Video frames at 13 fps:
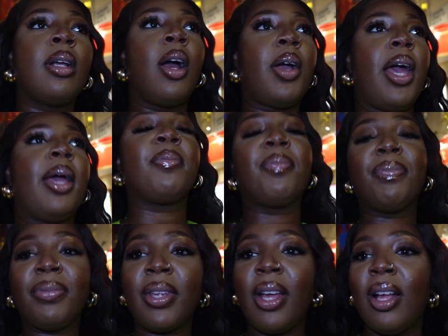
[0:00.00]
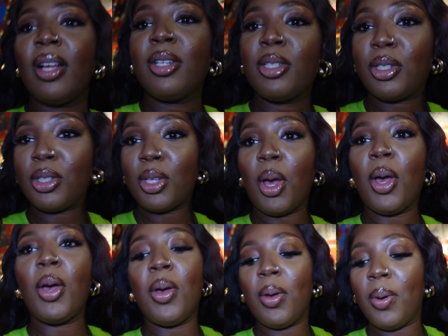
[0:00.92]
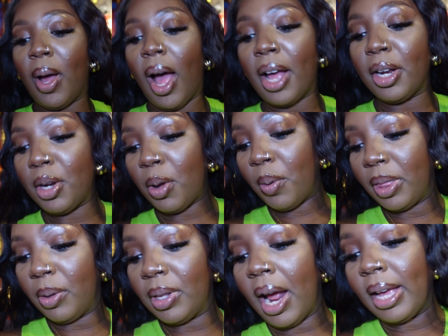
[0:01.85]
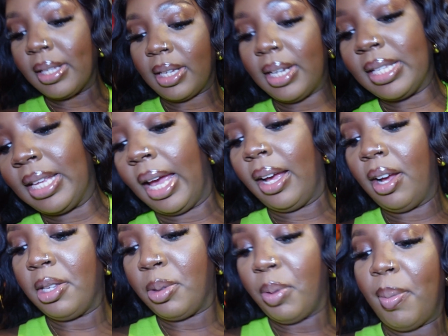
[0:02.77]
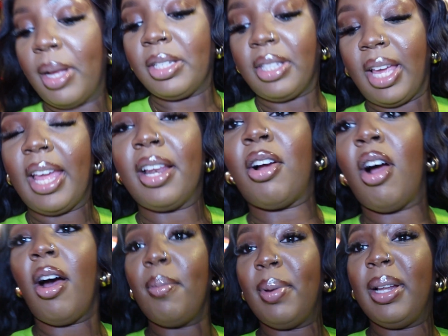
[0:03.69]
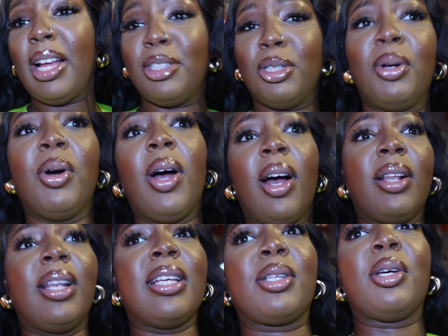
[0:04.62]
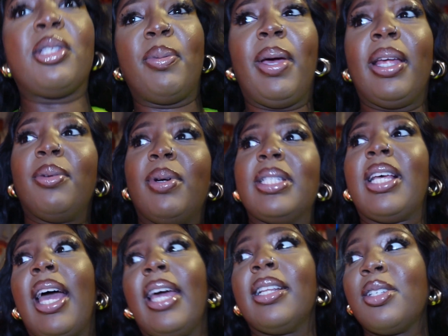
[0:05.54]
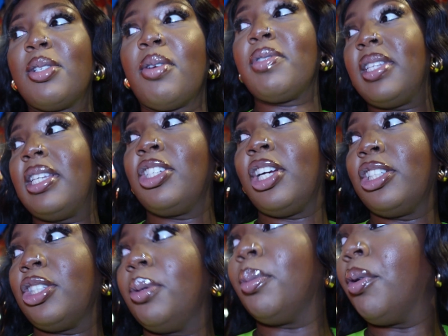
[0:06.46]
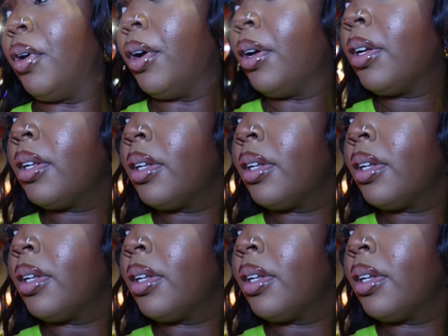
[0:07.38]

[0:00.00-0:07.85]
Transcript: Okay. So, I don't know where the night is going to take us. We might just get in the car and be like, you know what, let's go to bed. We're tired because obviously church tomorrow.